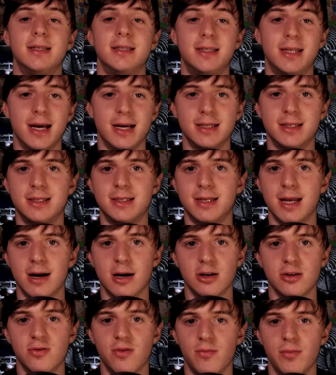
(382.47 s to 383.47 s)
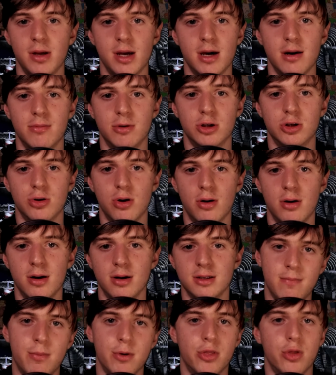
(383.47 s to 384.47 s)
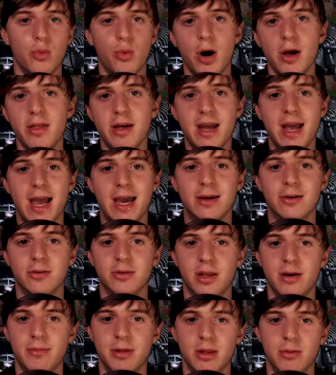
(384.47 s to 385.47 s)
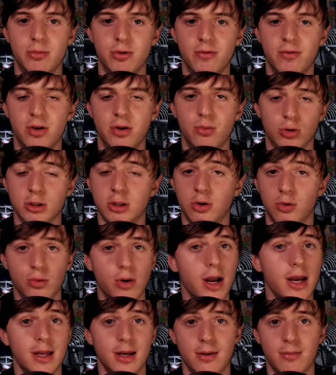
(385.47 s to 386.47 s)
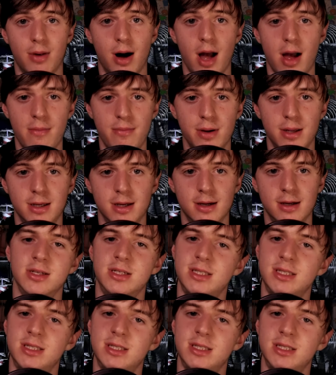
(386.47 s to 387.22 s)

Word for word: dead stares from the animatronics, but the way they handled them in the movie was great in my opinion.